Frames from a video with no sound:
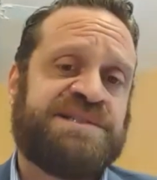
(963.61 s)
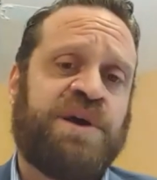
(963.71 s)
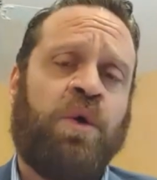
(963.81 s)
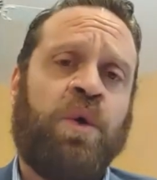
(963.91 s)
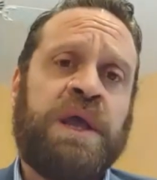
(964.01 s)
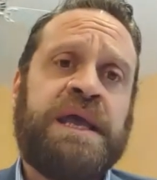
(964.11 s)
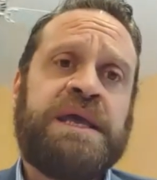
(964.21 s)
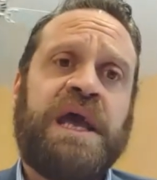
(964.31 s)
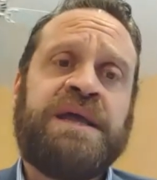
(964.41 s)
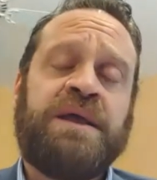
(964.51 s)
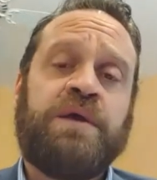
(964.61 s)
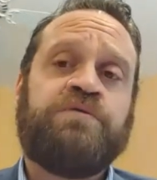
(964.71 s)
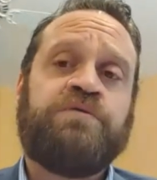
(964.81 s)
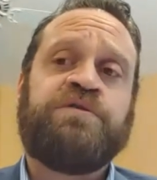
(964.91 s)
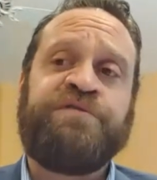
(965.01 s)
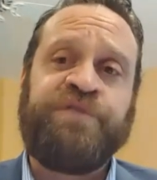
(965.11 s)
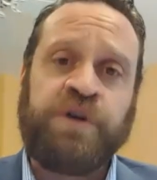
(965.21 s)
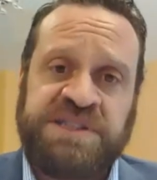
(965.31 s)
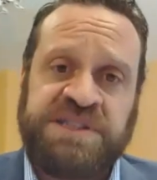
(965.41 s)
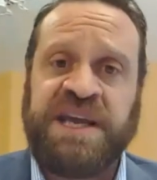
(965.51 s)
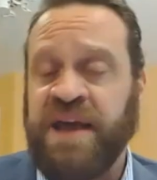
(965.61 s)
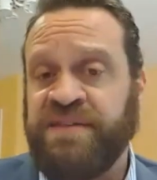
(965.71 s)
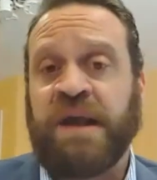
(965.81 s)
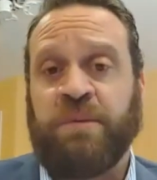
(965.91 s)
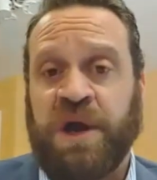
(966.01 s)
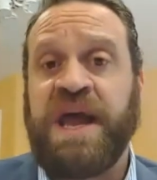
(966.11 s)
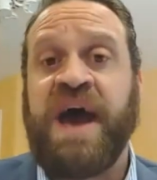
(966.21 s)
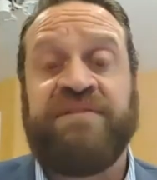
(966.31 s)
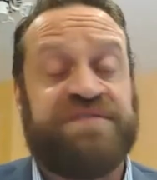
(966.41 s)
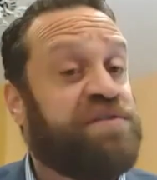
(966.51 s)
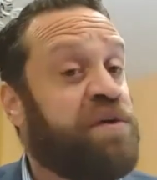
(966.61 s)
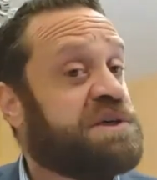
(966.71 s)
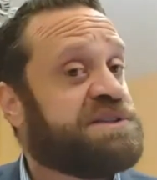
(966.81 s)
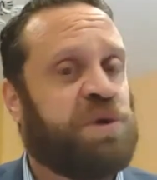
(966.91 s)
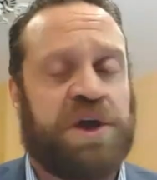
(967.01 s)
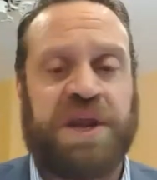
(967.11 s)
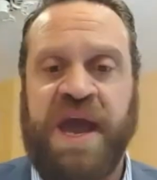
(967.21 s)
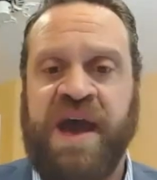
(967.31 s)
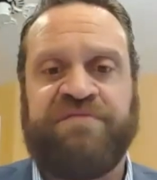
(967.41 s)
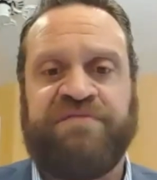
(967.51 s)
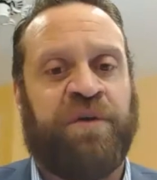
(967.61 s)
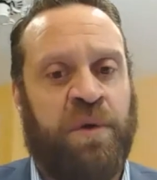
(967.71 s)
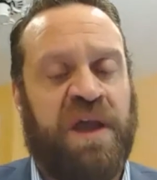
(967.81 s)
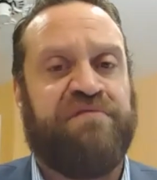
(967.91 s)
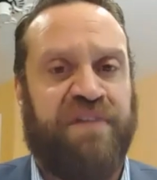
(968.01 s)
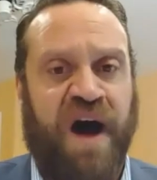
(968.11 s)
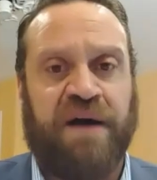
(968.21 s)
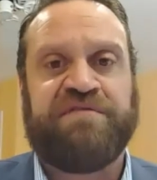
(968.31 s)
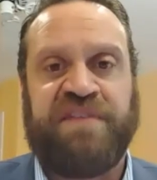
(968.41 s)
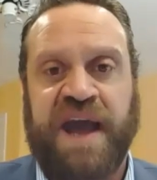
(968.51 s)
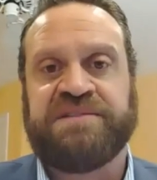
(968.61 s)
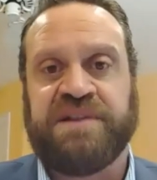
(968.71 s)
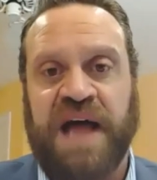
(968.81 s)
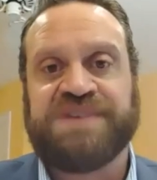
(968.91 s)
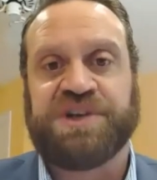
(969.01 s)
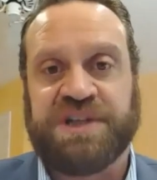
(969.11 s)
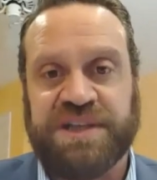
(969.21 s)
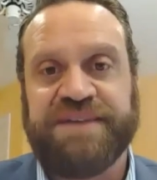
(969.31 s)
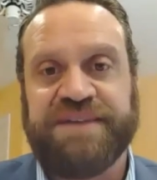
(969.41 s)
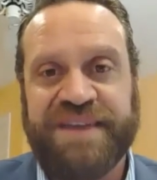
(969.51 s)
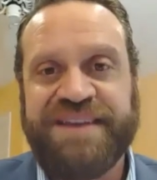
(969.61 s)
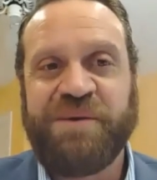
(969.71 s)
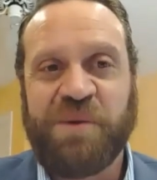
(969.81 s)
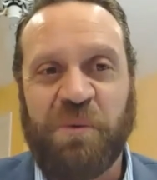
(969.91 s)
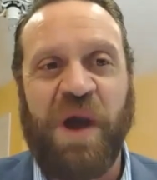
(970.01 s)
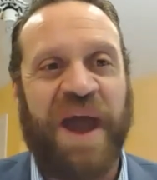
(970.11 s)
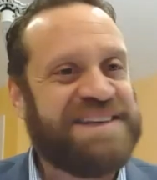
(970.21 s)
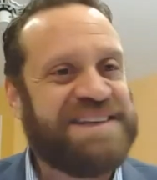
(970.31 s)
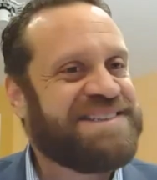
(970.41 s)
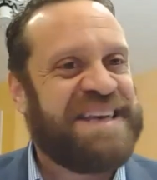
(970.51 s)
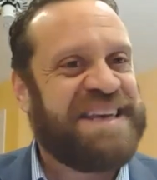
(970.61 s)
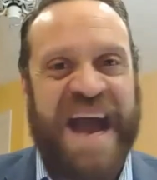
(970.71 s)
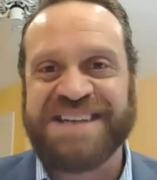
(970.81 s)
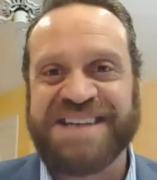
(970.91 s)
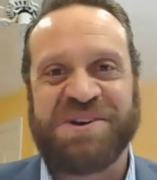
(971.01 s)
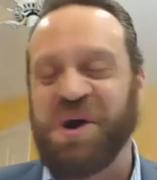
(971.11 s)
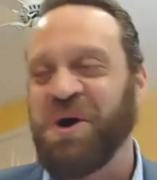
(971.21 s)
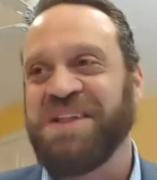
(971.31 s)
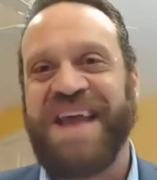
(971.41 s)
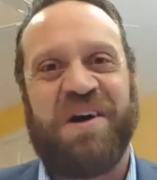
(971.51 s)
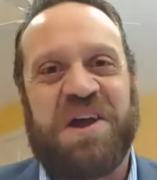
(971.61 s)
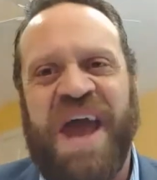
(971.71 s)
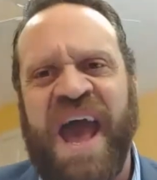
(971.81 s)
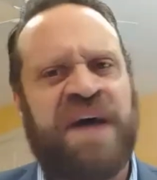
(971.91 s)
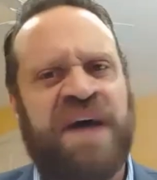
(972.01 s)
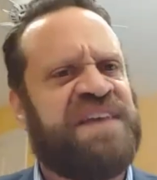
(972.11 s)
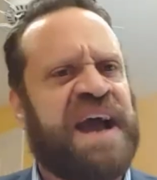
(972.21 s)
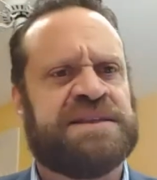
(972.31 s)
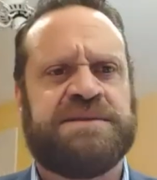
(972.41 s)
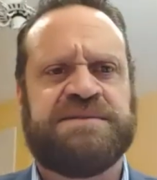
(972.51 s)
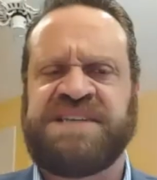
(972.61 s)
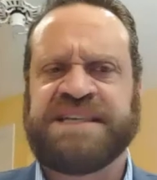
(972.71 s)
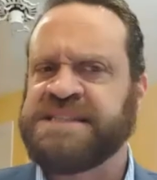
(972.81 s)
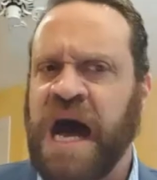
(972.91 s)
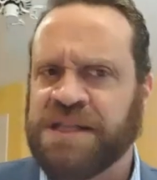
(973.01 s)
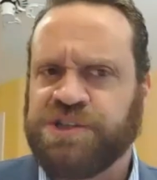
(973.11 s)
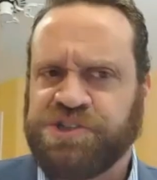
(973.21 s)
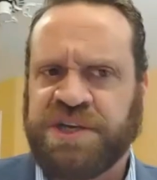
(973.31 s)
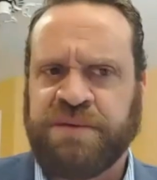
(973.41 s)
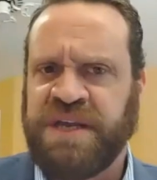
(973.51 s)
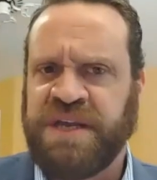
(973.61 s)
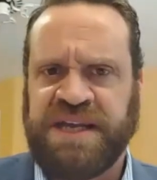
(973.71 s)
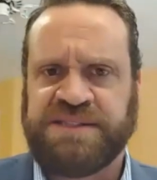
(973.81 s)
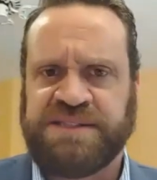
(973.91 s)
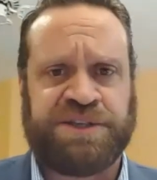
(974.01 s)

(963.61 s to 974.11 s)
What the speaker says: So the first thing I think we're going to have to do is we're going to have to evolve technologically, right? Synagogues are all now going to have technology committees.